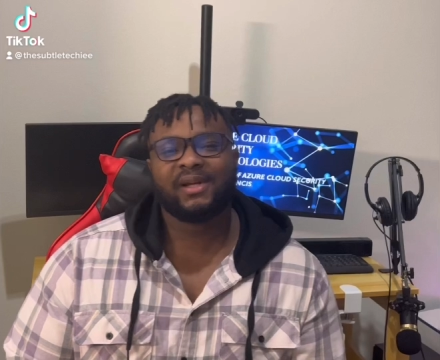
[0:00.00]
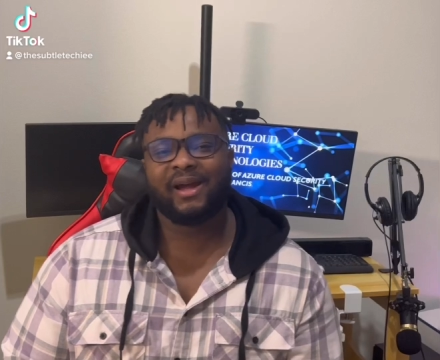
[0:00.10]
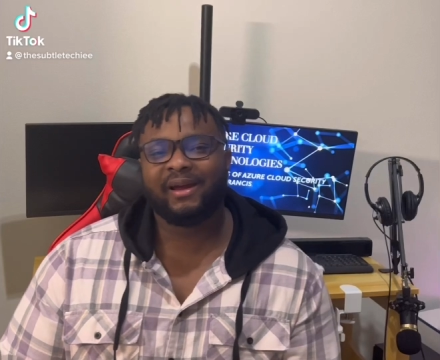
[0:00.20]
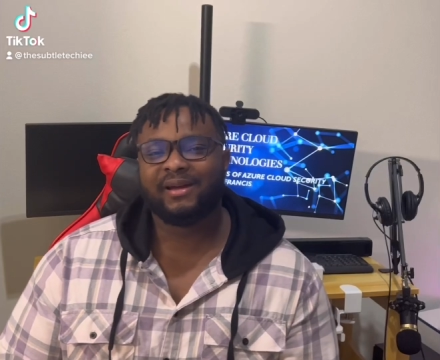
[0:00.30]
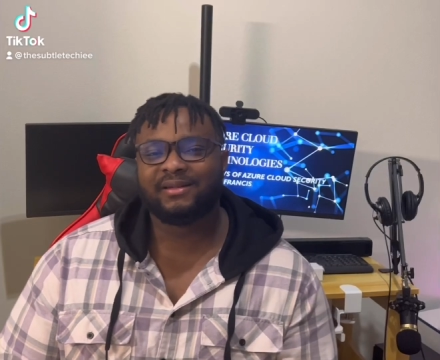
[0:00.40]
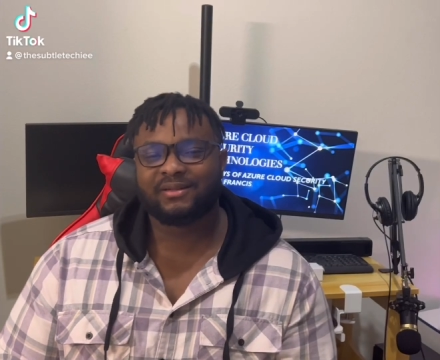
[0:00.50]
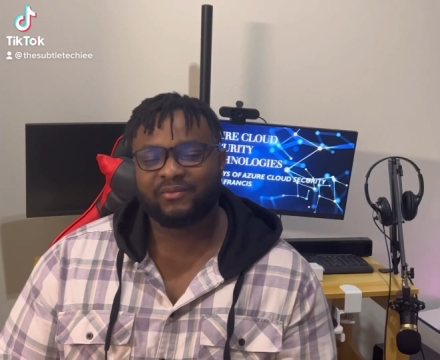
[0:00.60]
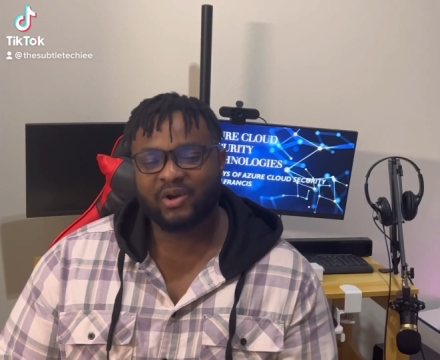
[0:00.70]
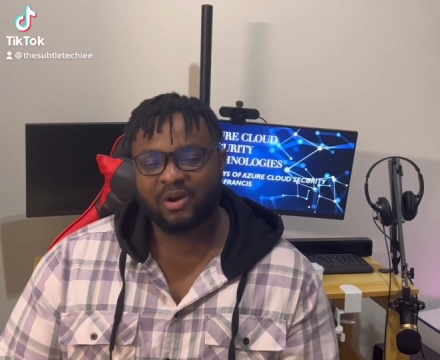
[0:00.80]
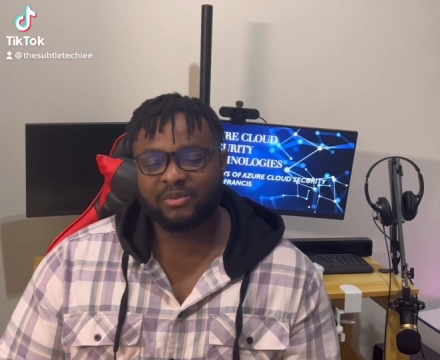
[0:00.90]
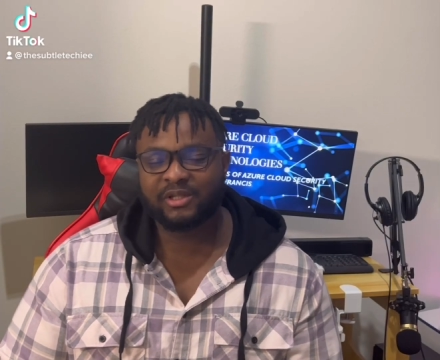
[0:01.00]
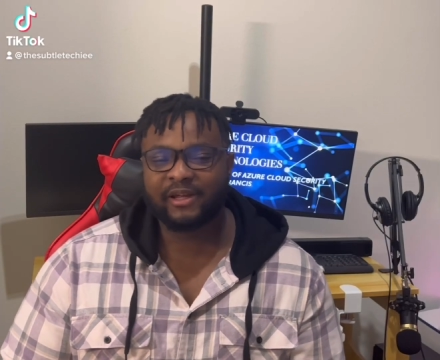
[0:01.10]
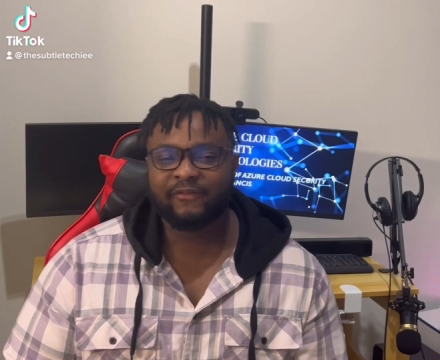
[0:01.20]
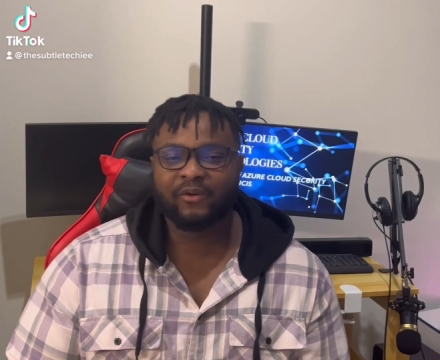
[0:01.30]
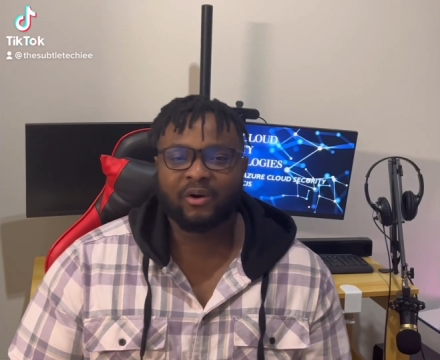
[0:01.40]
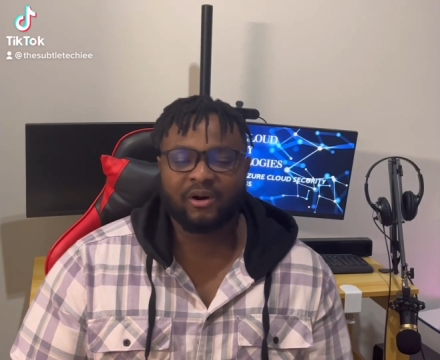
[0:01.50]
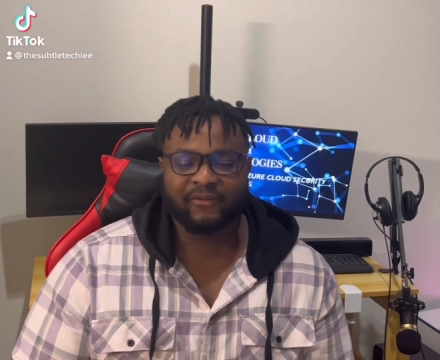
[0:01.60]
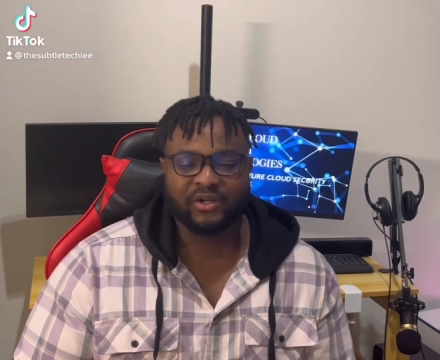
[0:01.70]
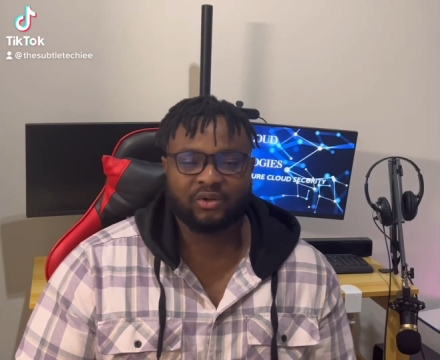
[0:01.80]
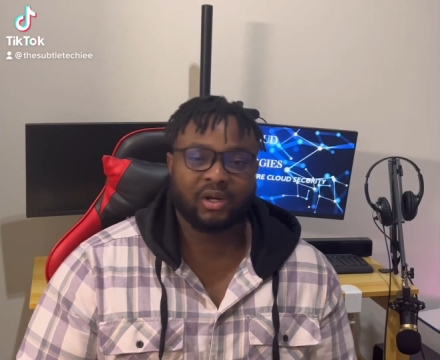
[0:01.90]
Hi, welcome to day 4 of
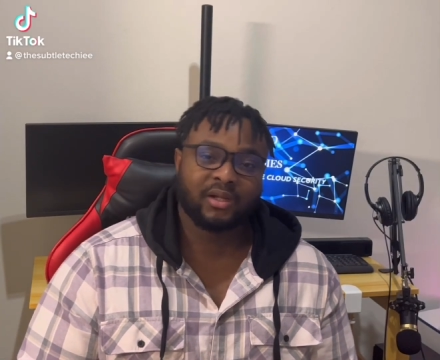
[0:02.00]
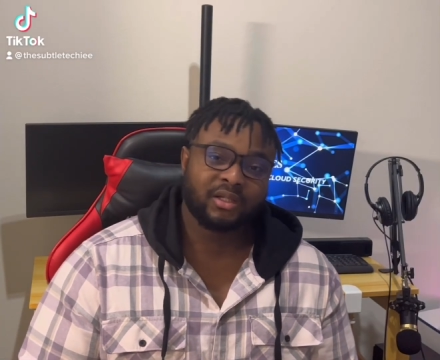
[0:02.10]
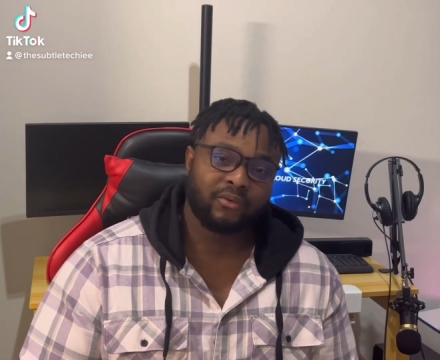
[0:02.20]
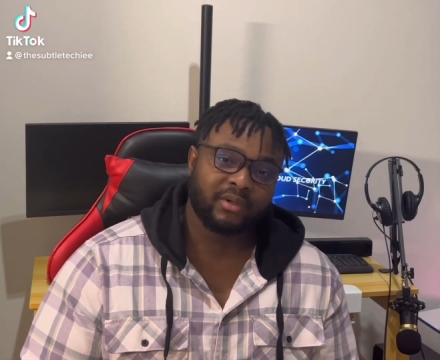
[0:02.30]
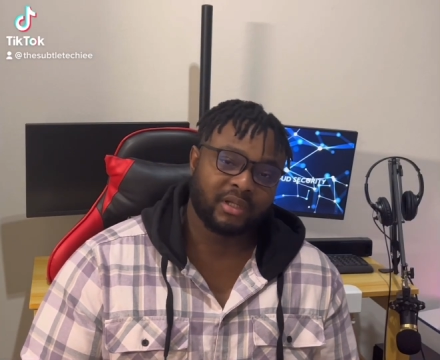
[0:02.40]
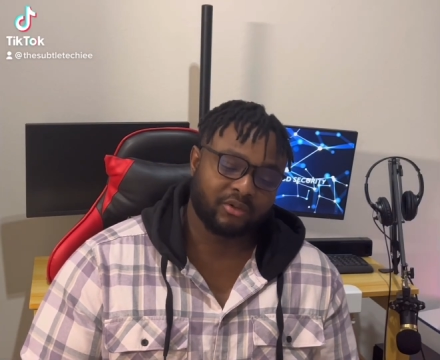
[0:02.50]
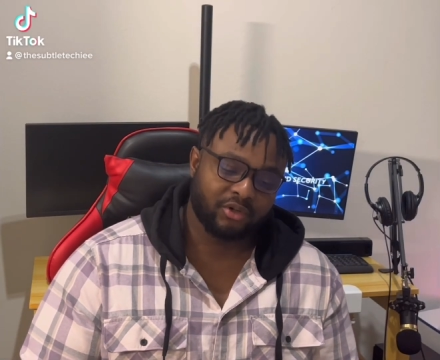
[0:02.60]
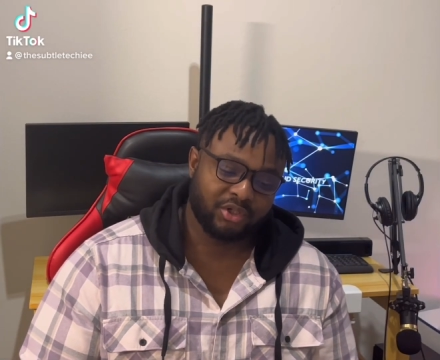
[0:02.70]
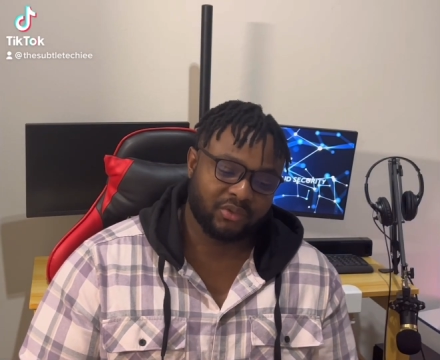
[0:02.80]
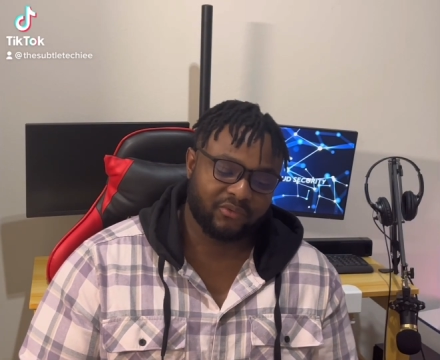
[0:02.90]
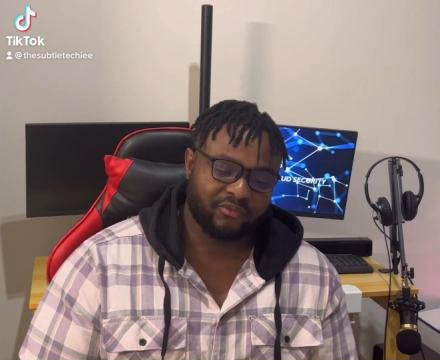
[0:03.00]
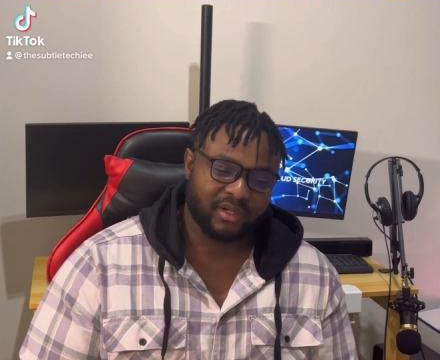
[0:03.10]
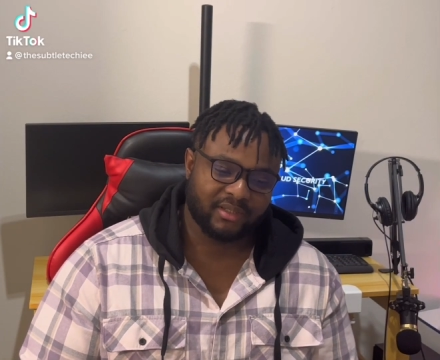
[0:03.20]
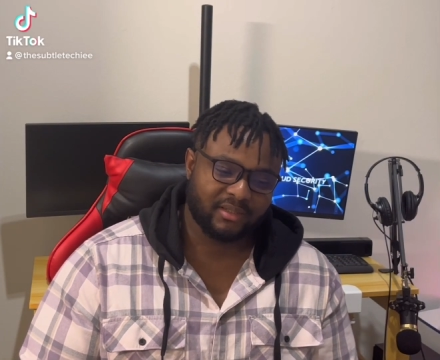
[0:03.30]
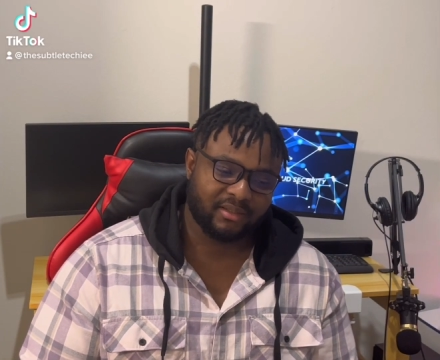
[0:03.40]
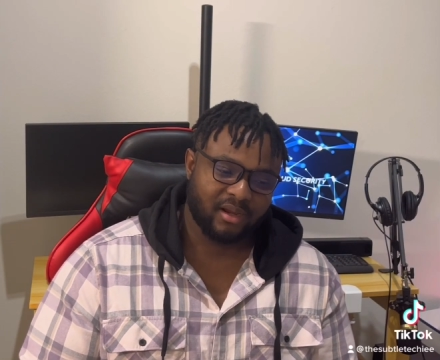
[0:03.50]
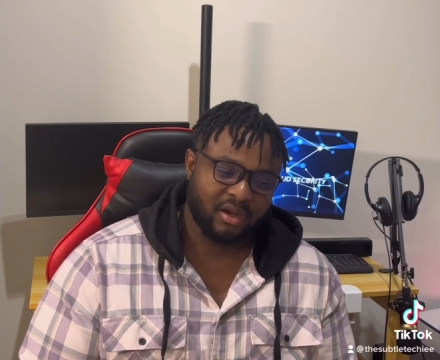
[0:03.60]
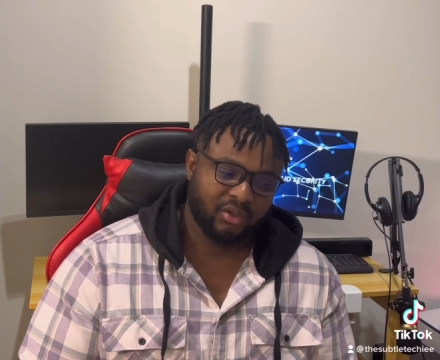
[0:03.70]
Azure Cloud Security Technologies with Francis.